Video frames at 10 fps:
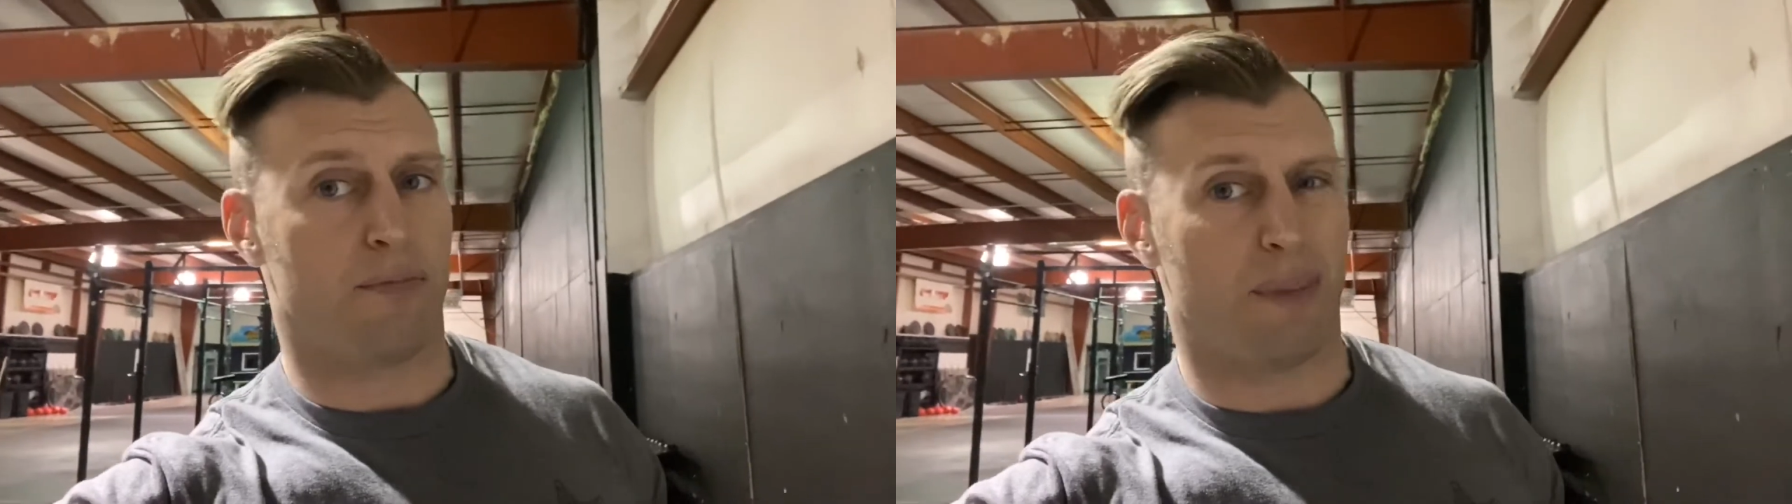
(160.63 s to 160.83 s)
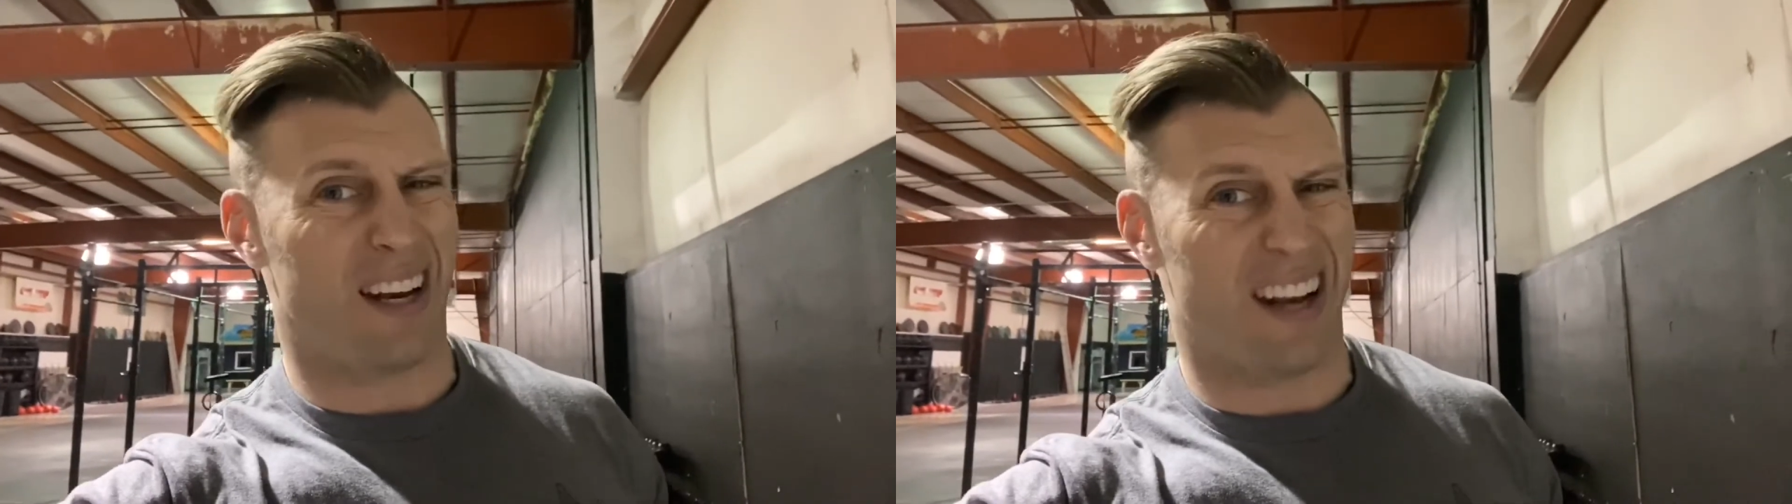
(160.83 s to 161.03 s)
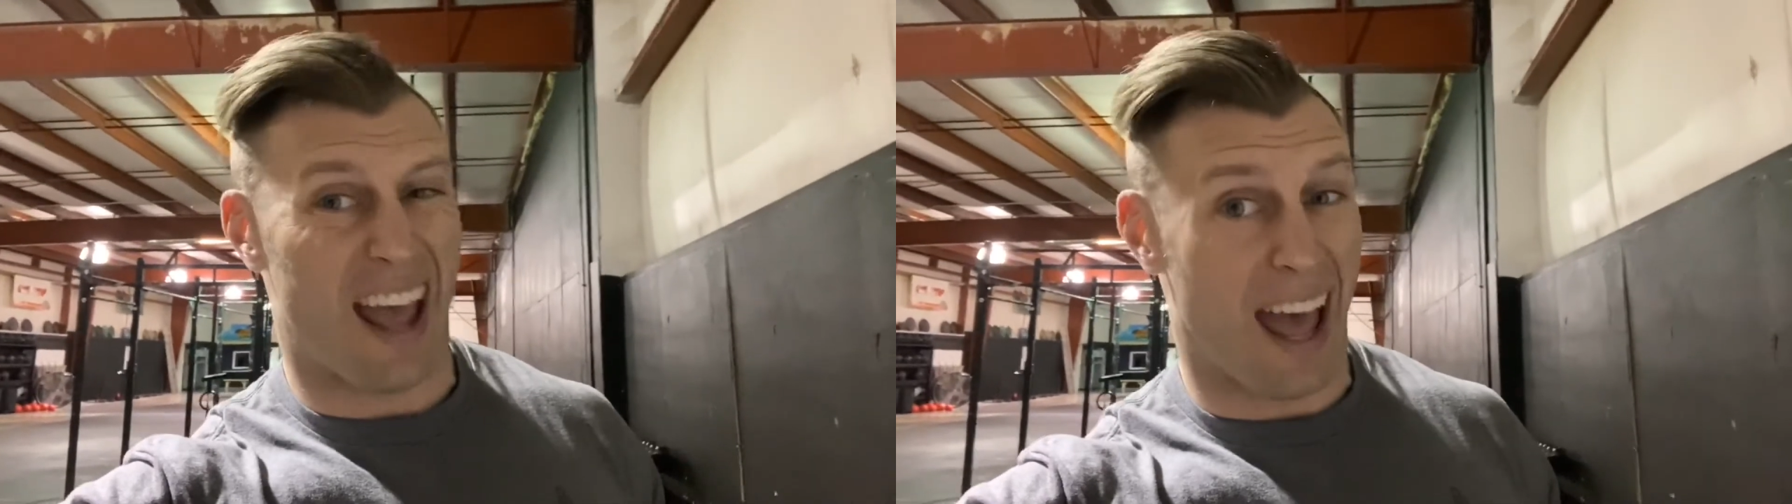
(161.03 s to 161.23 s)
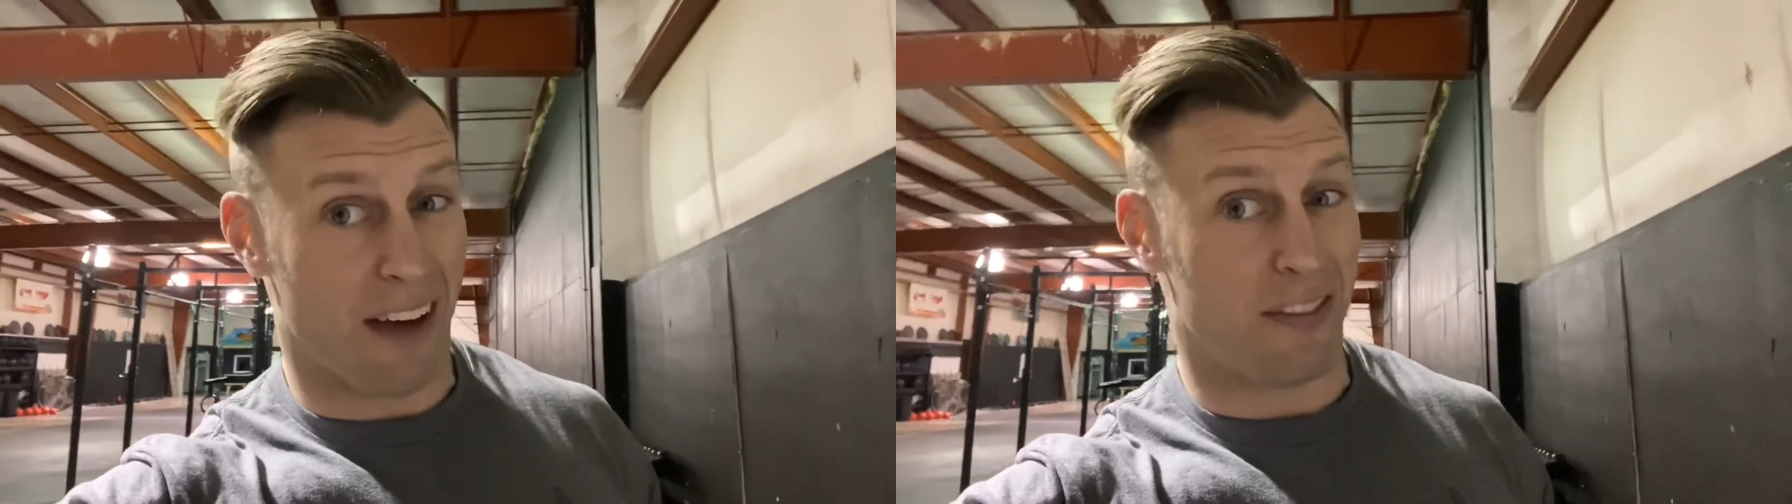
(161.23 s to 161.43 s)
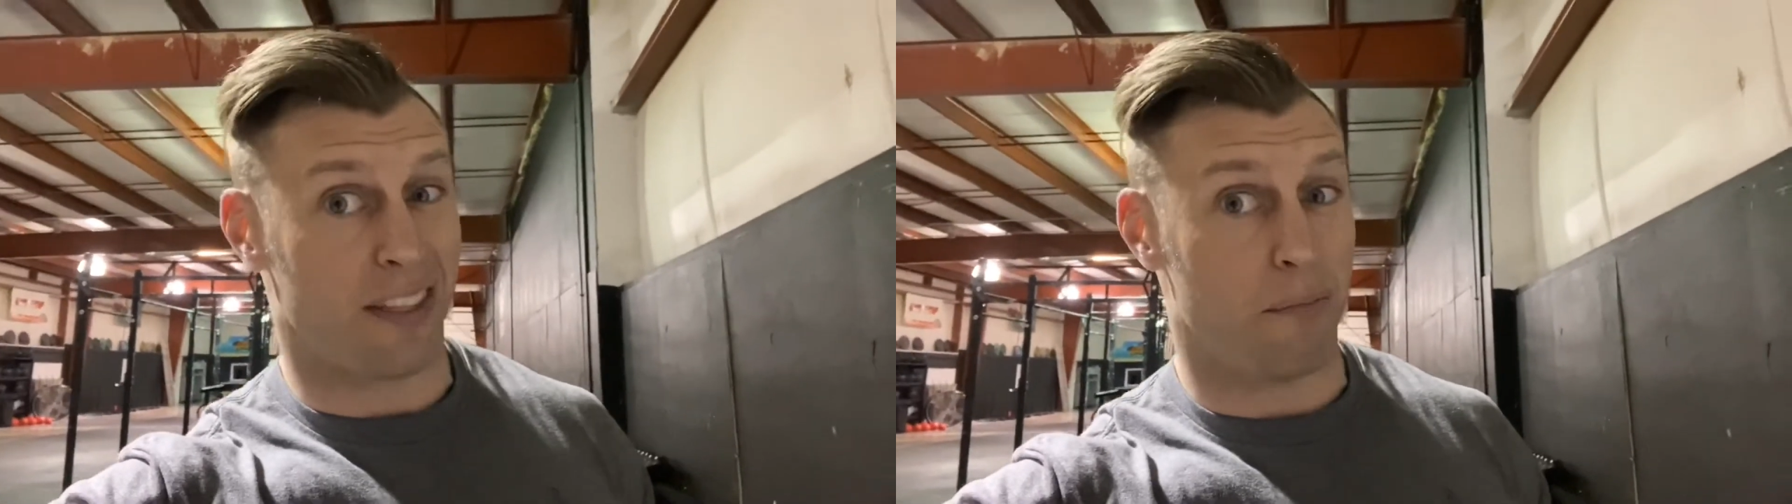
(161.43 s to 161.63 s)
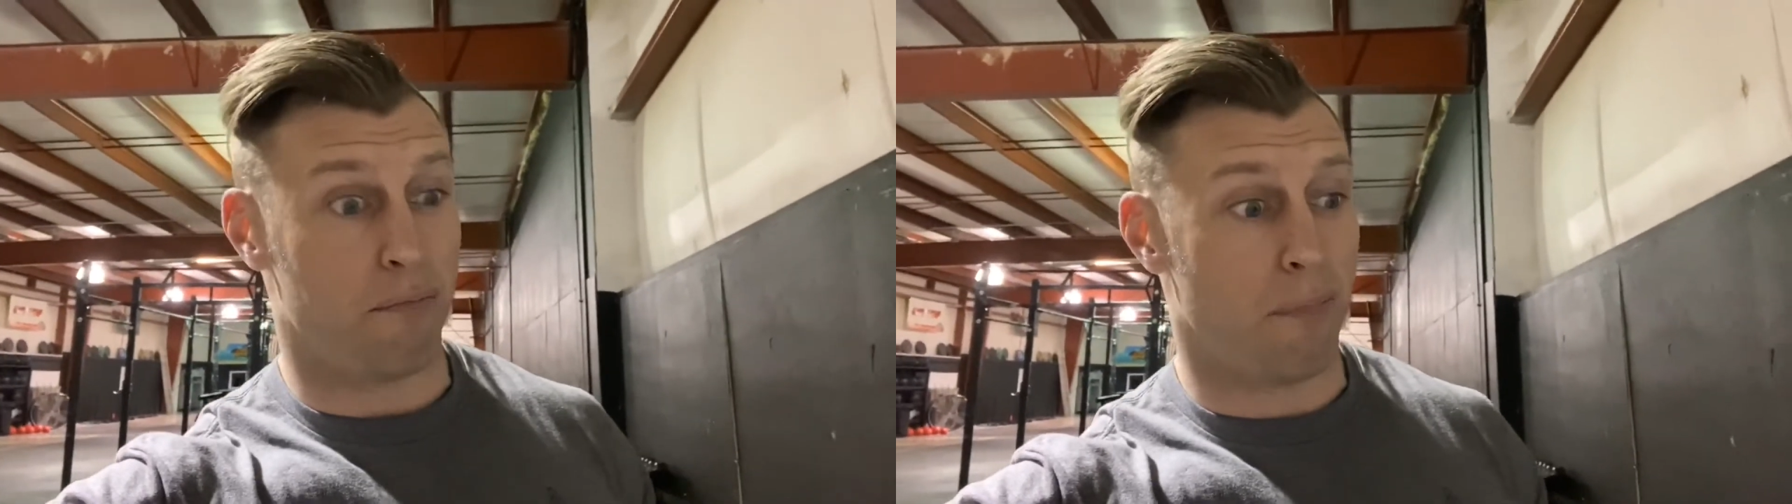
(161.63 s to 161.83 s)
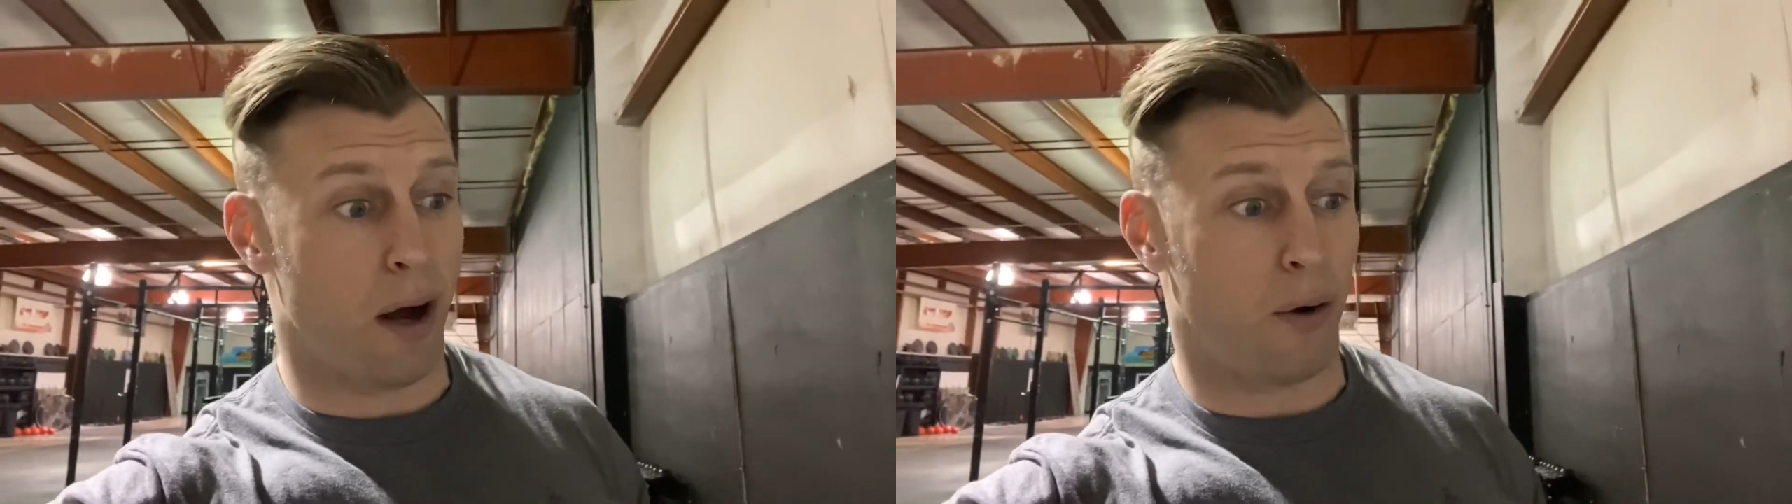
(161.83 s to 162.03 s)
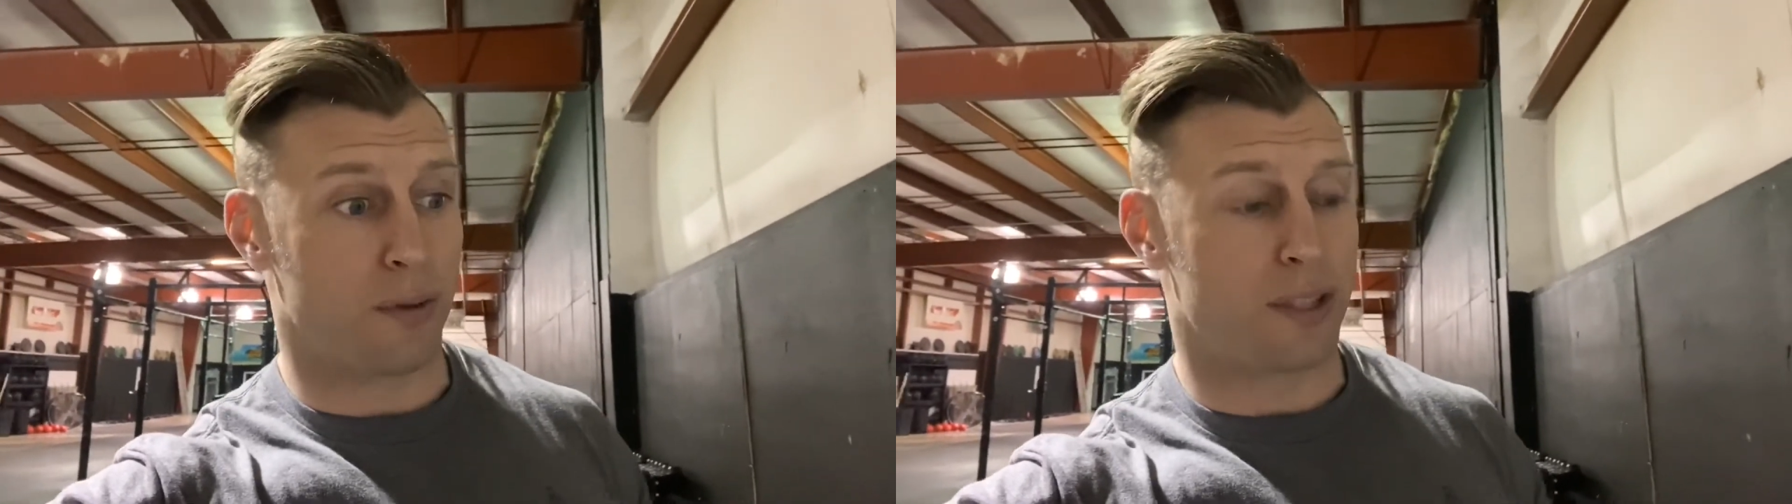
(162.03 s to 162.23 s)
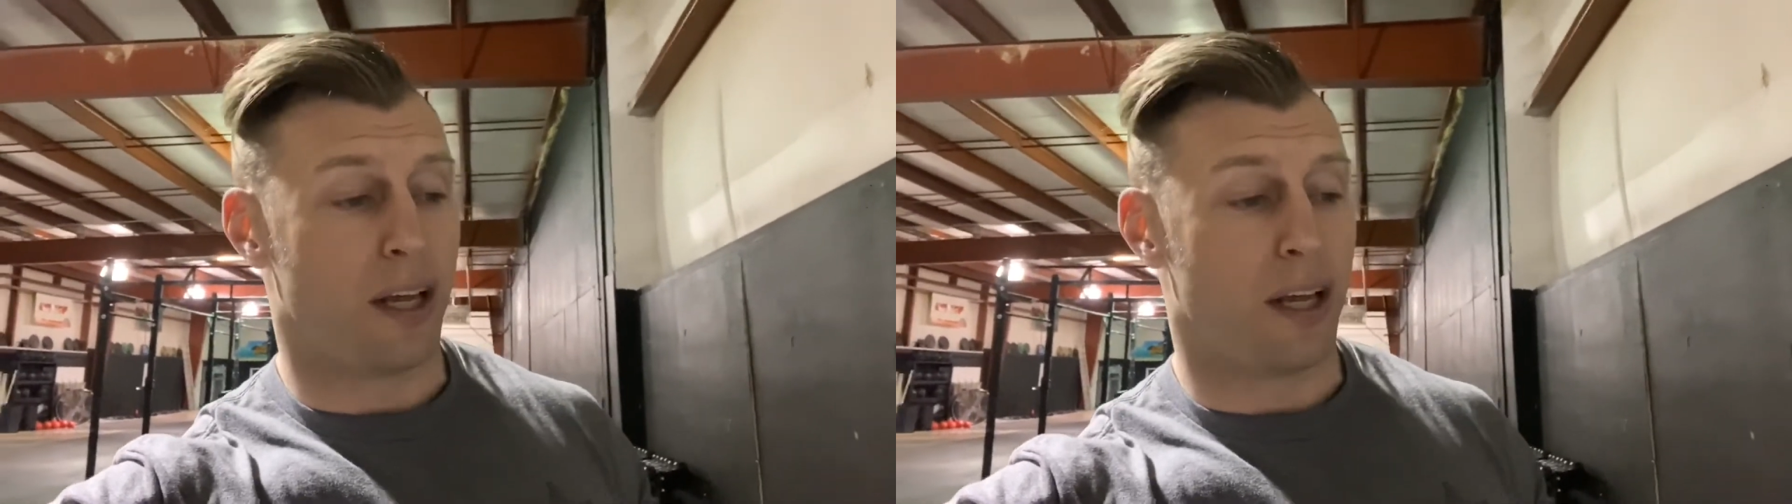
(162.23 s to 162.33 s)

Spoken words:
1.5 minutes at the most.